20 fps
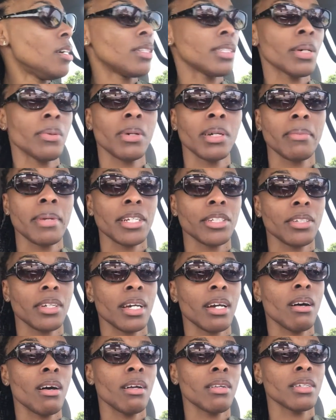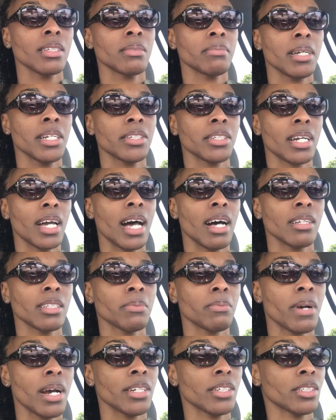So I want to make sure that all these major
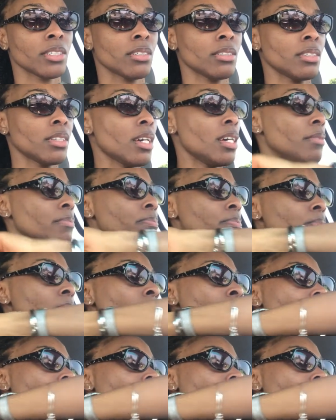house projects are done.